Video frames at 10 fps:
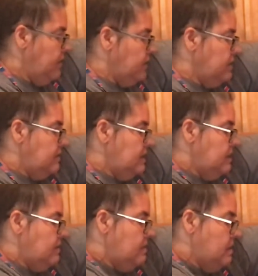you're gonna
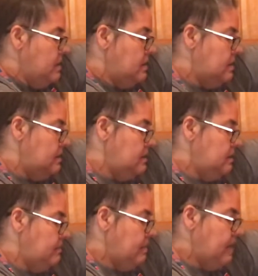do,
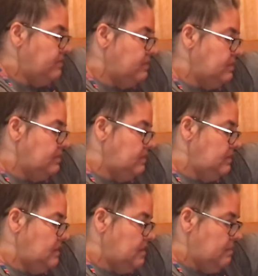make sure it's
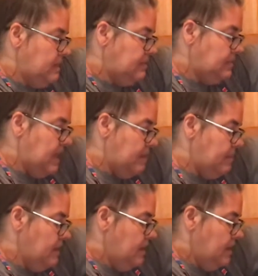mixed up,
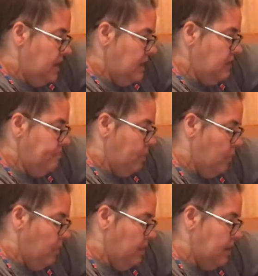and you
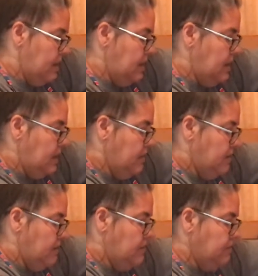pour it in
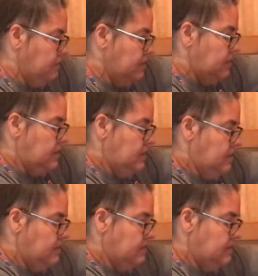here. And usually you can
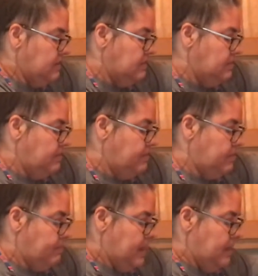hear it sizzle if
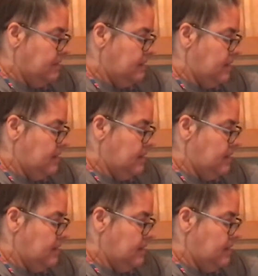your pan's hot